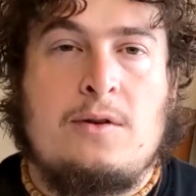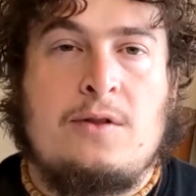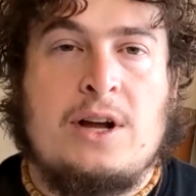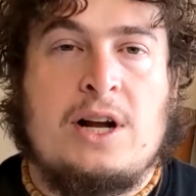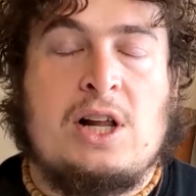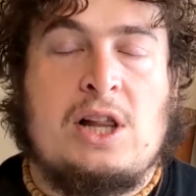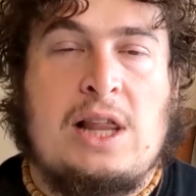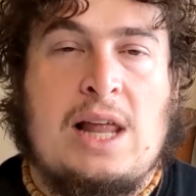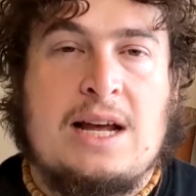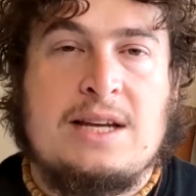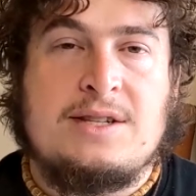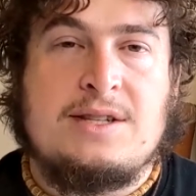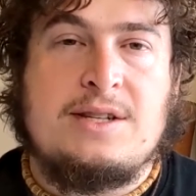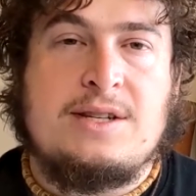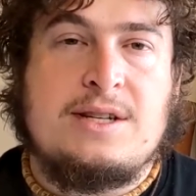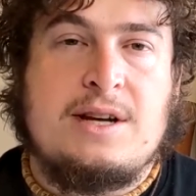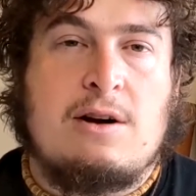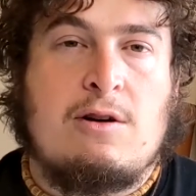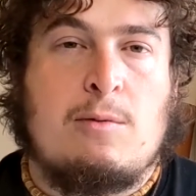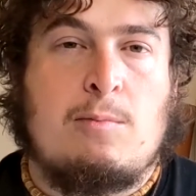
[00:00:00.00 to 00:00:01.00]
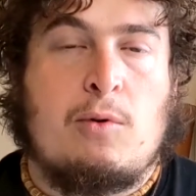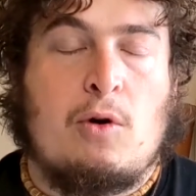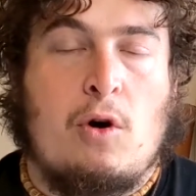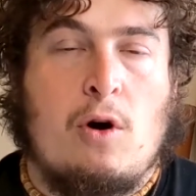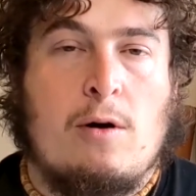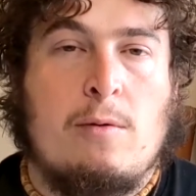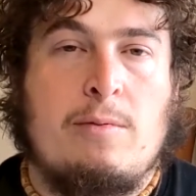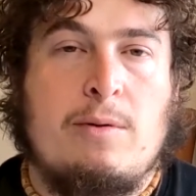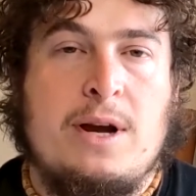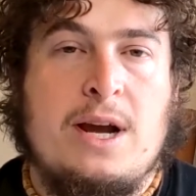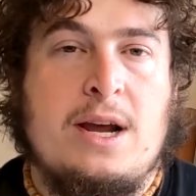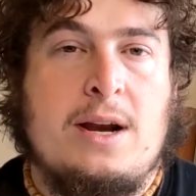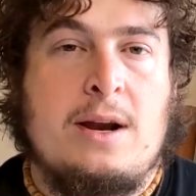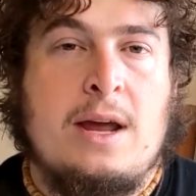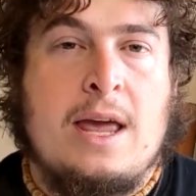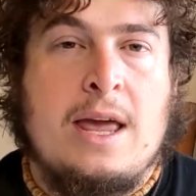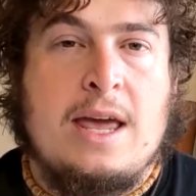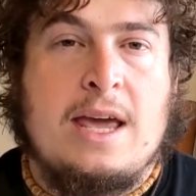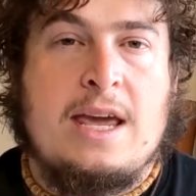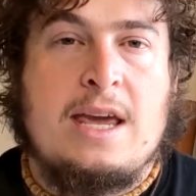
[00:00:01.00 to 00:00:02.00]
The clusters are
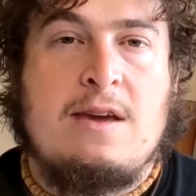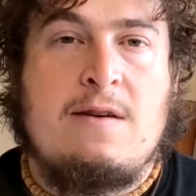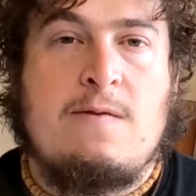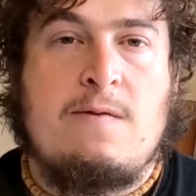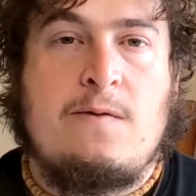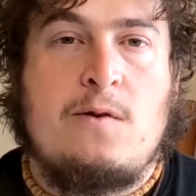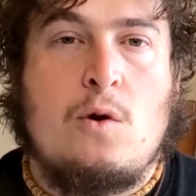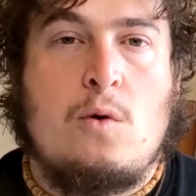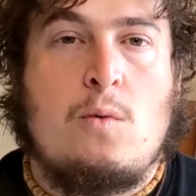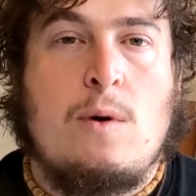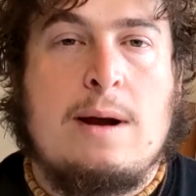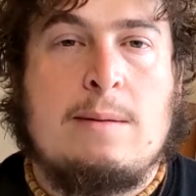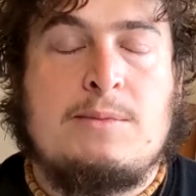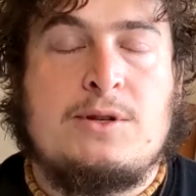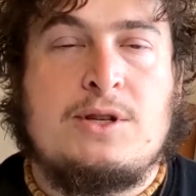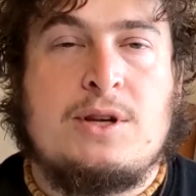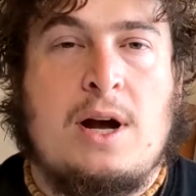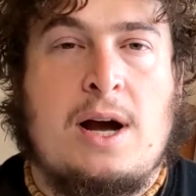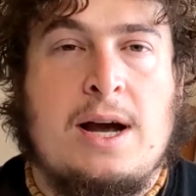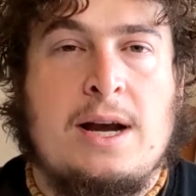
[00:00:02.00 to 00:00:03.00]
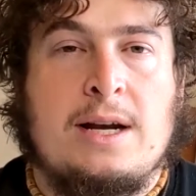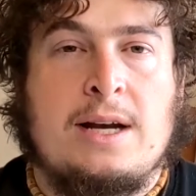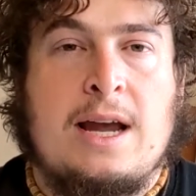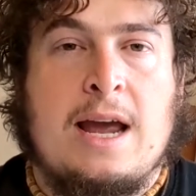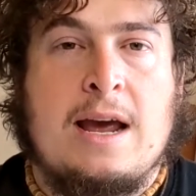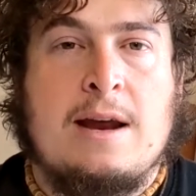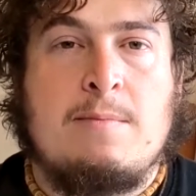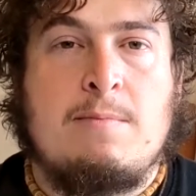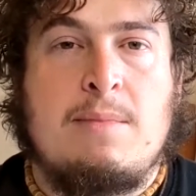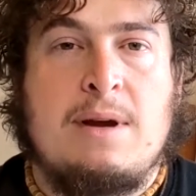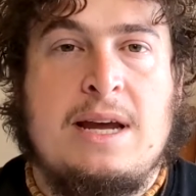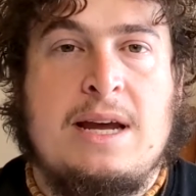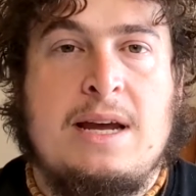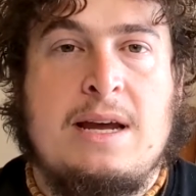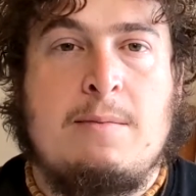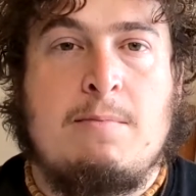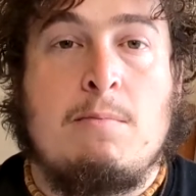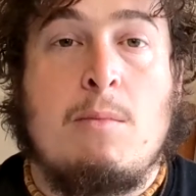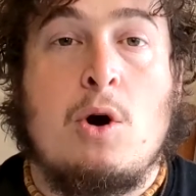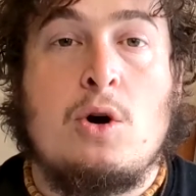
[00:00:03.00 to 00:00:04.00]
appropriate if your website can
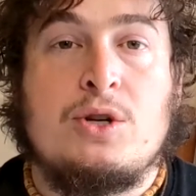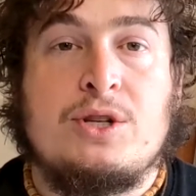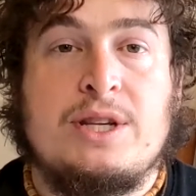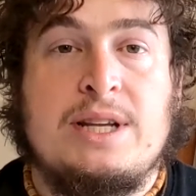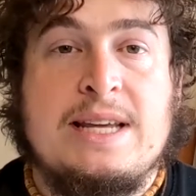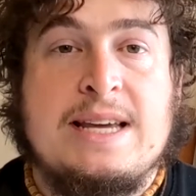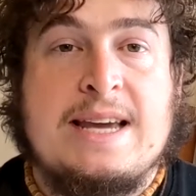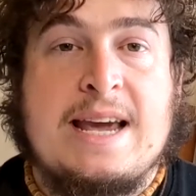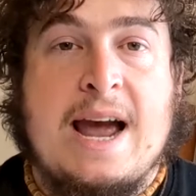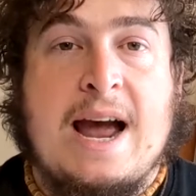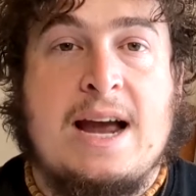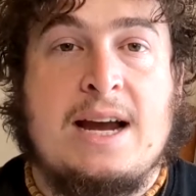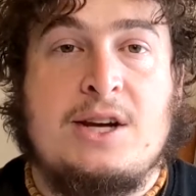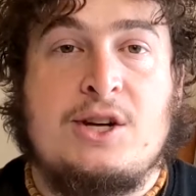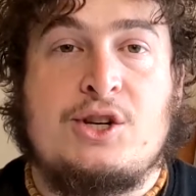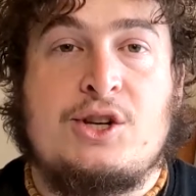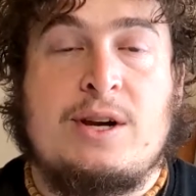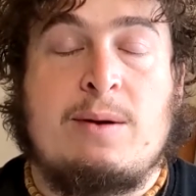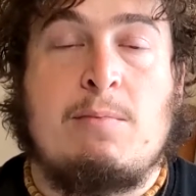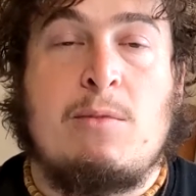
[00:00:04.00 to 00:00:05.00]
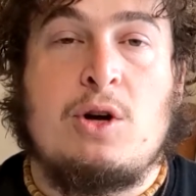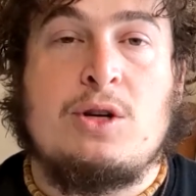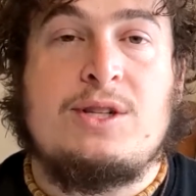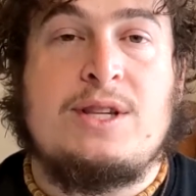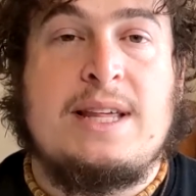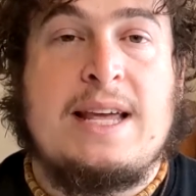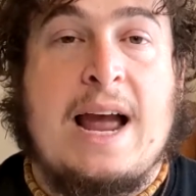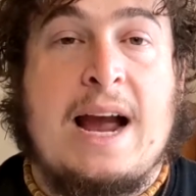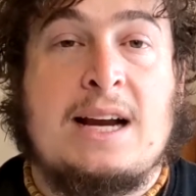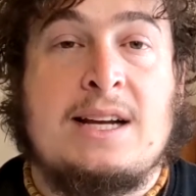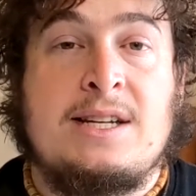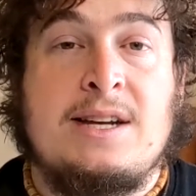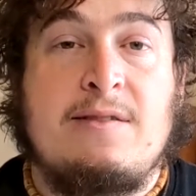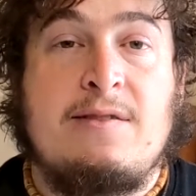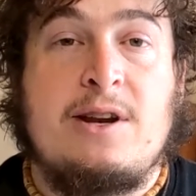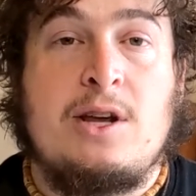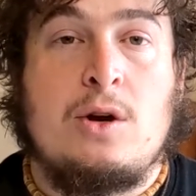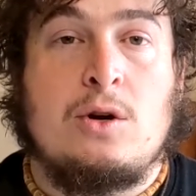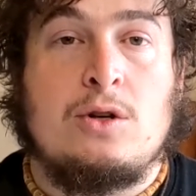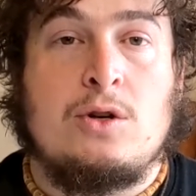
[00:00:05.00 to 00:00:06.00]
be mostly cached, and most of the
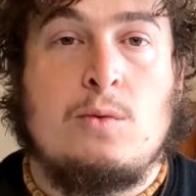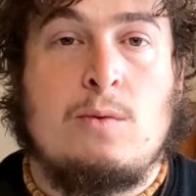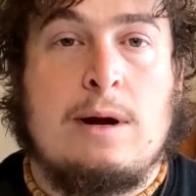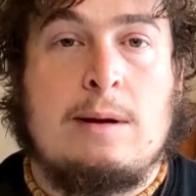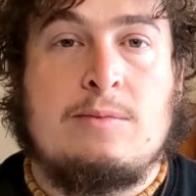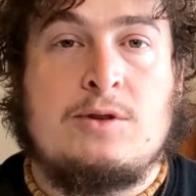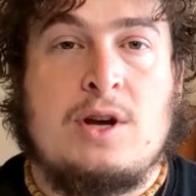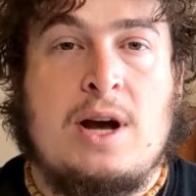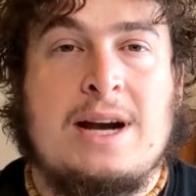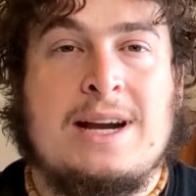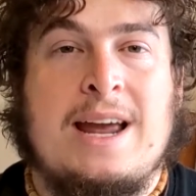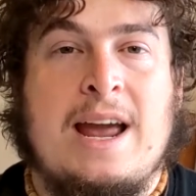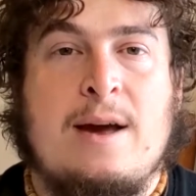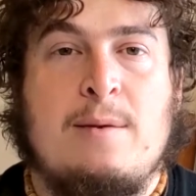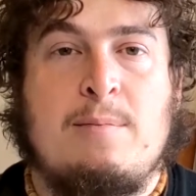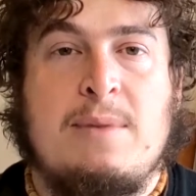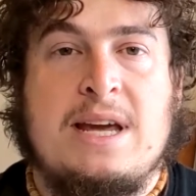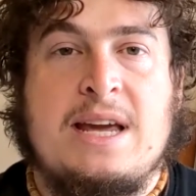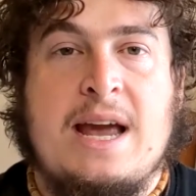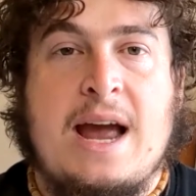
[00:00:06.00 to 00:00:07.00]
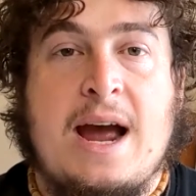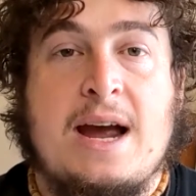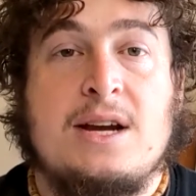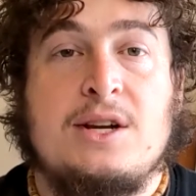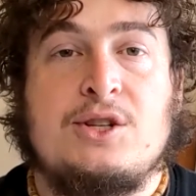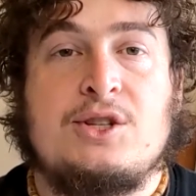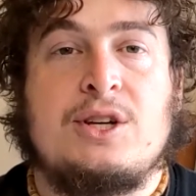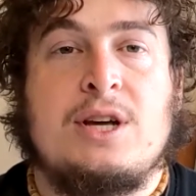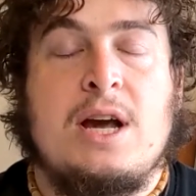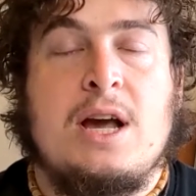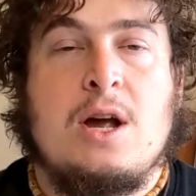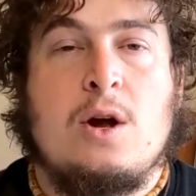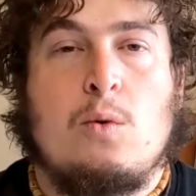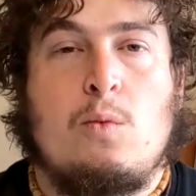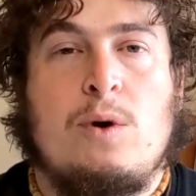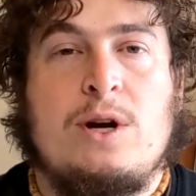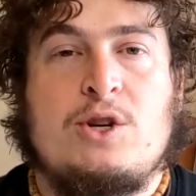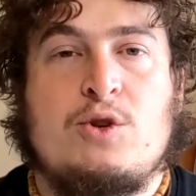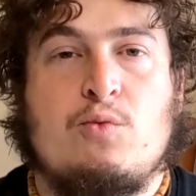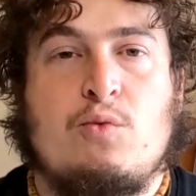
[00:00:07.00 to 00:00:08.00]
activity on your website can be cached,
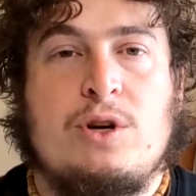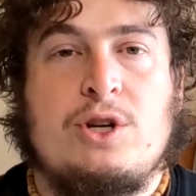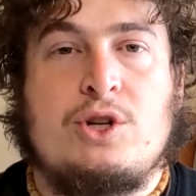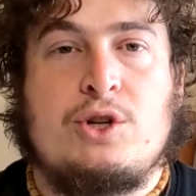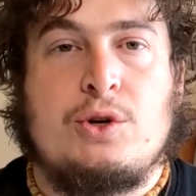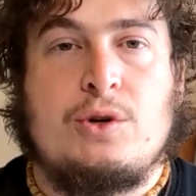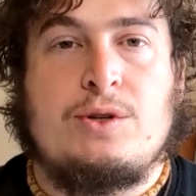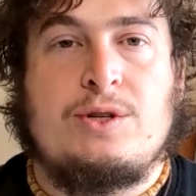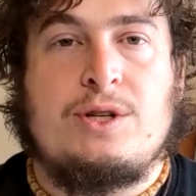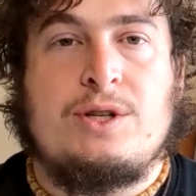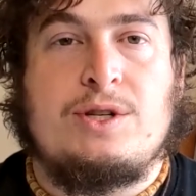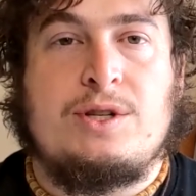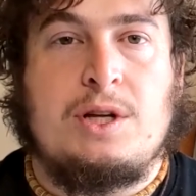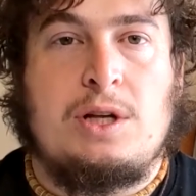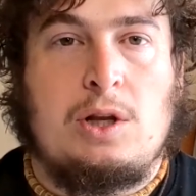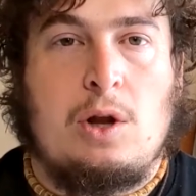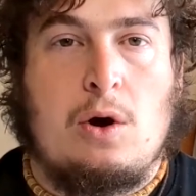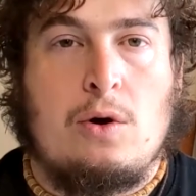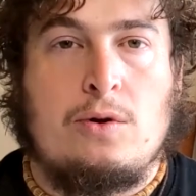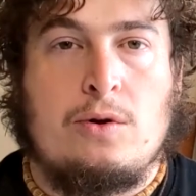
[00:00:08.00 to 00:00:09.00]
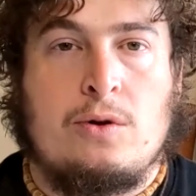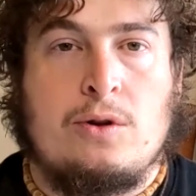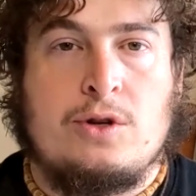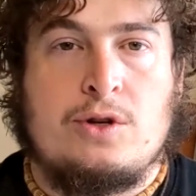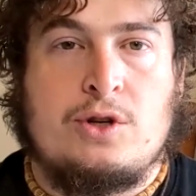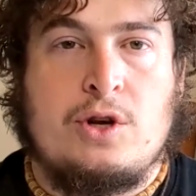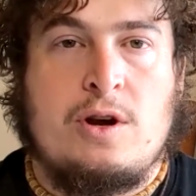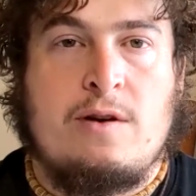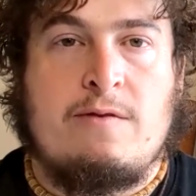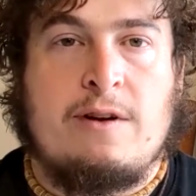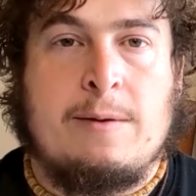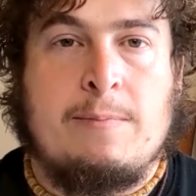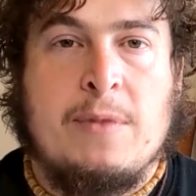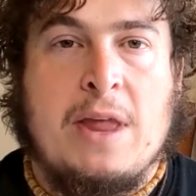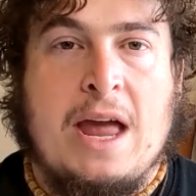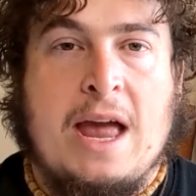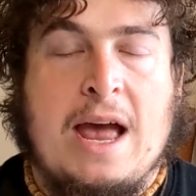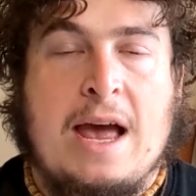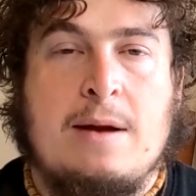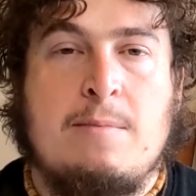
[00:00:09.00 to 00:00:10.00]
which reduces the load on the server
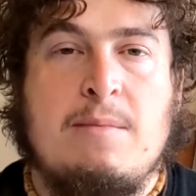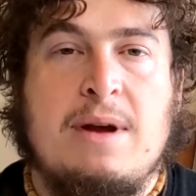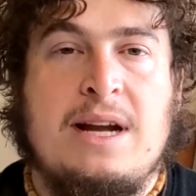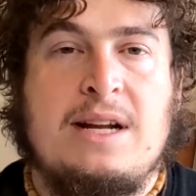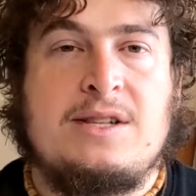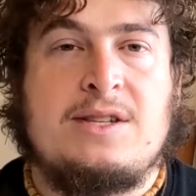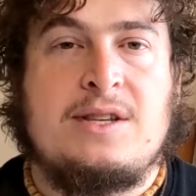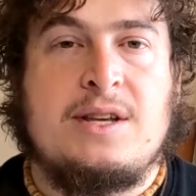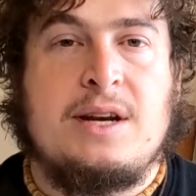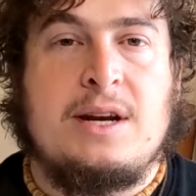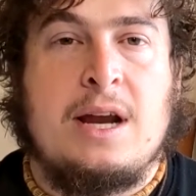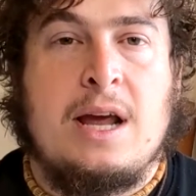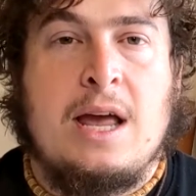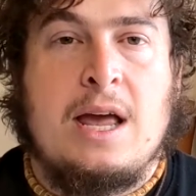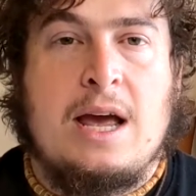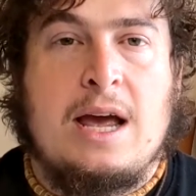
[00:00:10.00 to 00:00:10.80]
and means that